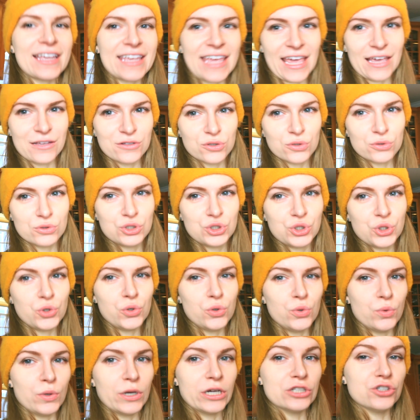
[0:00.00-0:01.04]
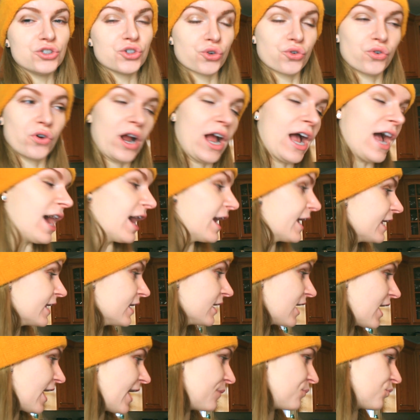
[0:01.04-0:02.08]
candle to dry
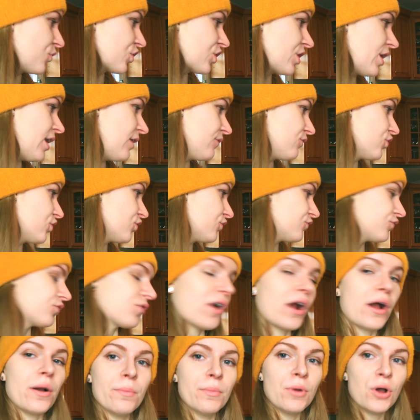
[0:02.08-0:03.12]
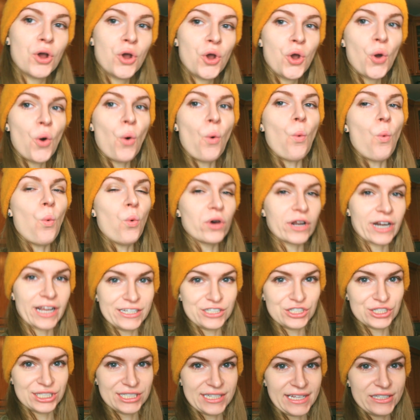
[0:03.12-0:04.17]
and recover from what I
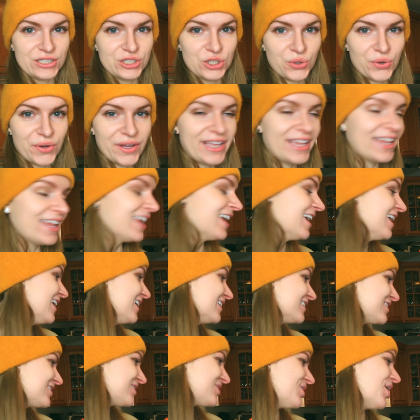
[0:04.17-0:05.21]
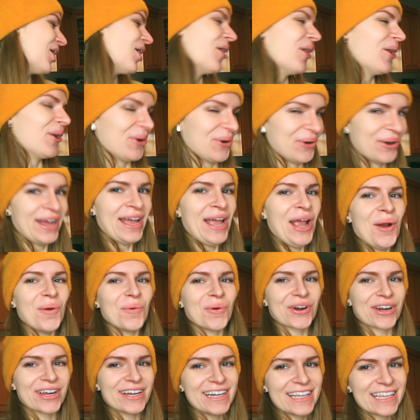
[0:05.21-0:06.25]
just did to it. So
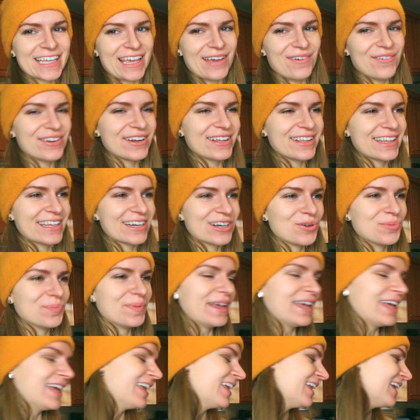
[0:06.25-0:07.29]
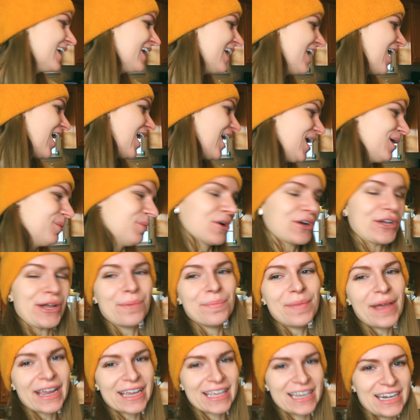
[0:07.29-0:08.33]
we're gonna give it a little bit. I'll
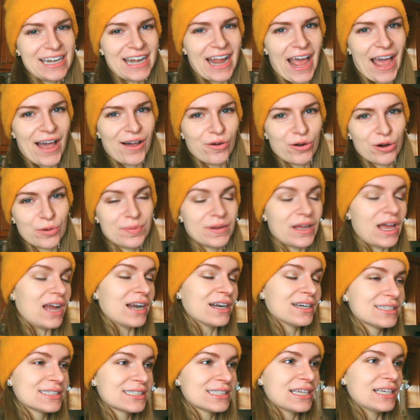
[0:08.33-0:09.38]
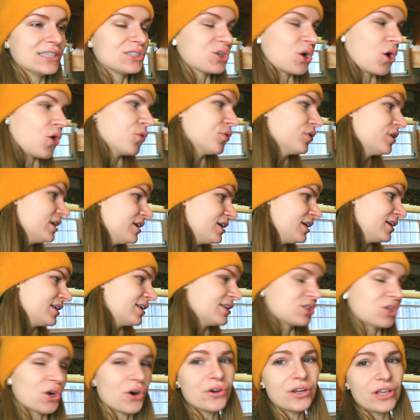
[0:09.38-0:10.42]
come back in an hour, but honestly, it's already
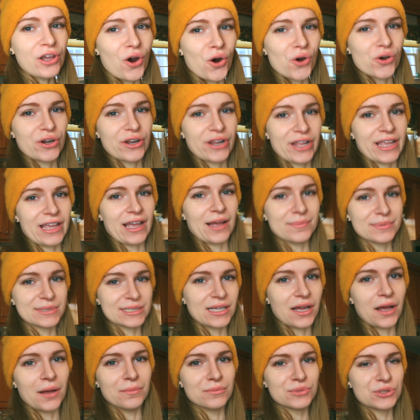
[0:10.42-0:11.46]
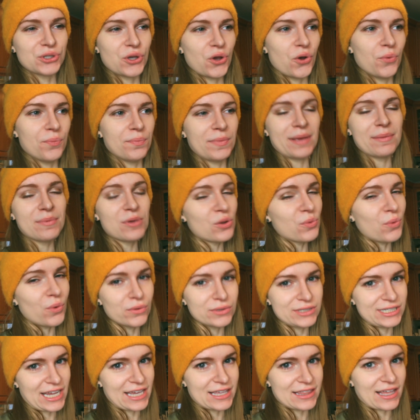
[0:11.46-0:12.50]
hardening up some, so maybe it
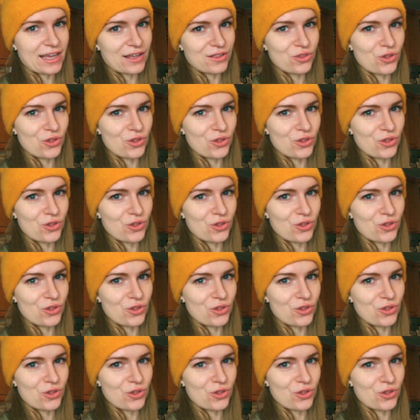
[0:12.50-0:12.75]
won't take that